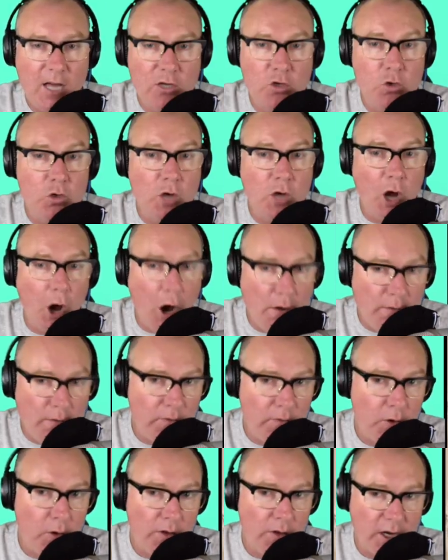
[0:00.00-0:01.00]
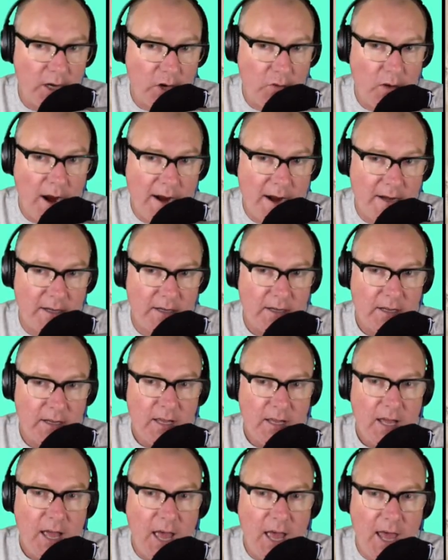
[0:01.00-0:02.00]
good overview on the crate,
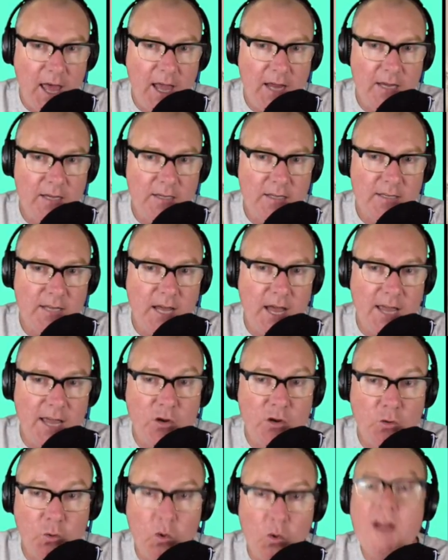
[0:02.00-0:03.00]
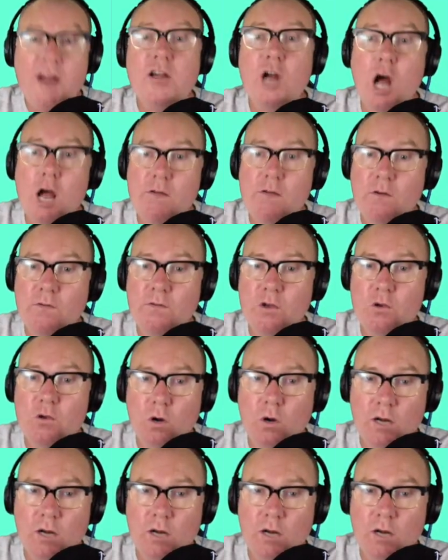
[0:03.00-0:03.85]
and a great overview on